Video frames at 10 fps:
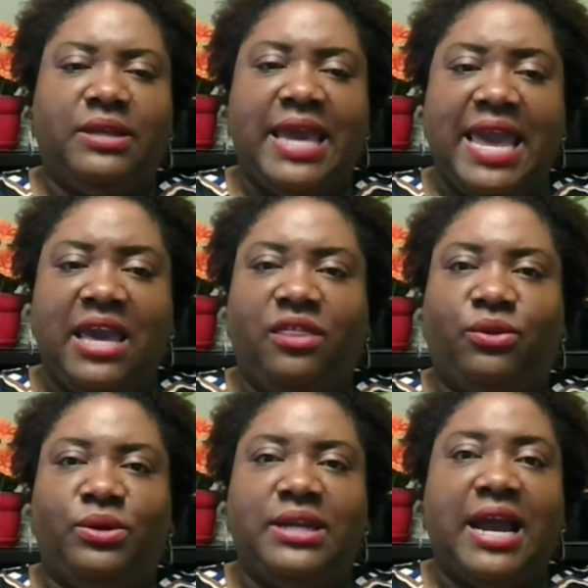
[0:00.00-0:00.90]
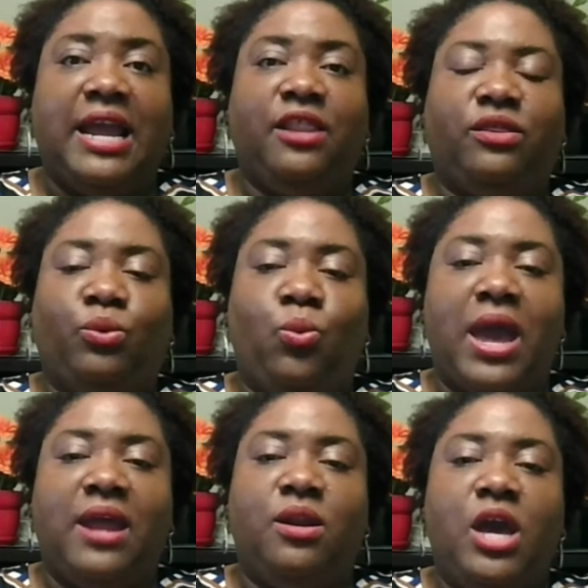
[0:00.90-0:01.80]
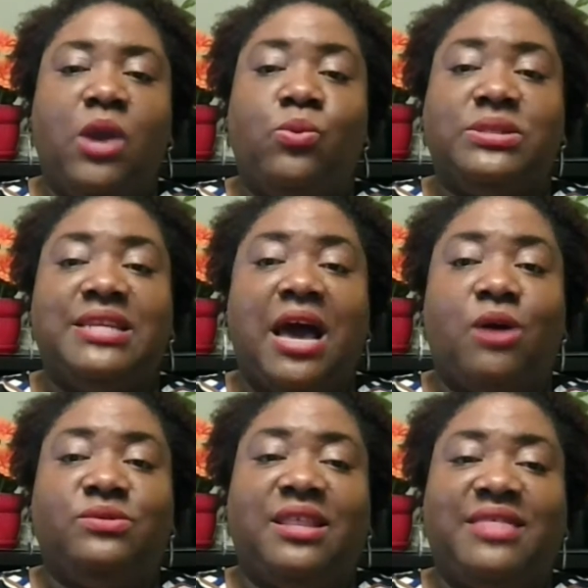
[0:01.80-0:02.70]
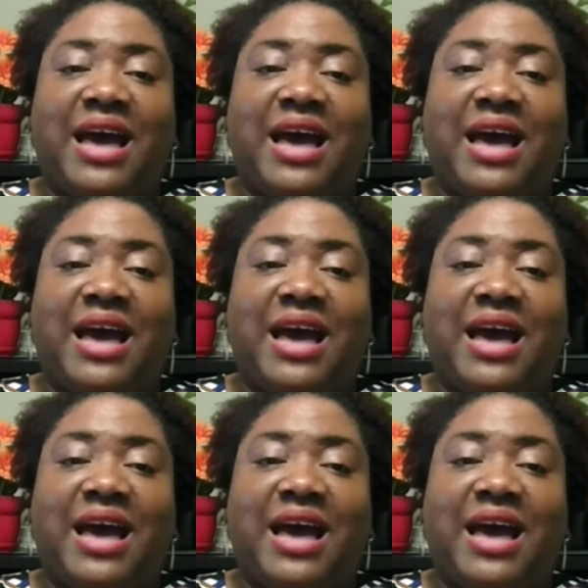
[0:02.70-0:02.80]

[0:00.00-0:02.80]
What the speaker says: 8th or 9th when it was announced that